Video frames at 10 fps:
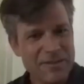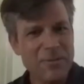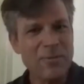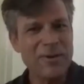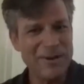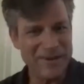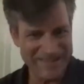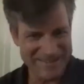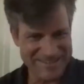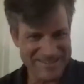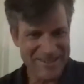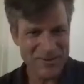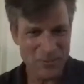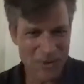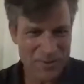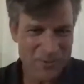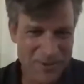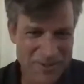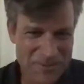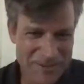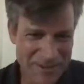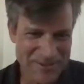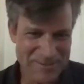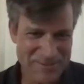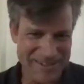woods. Yes. What woods would those be?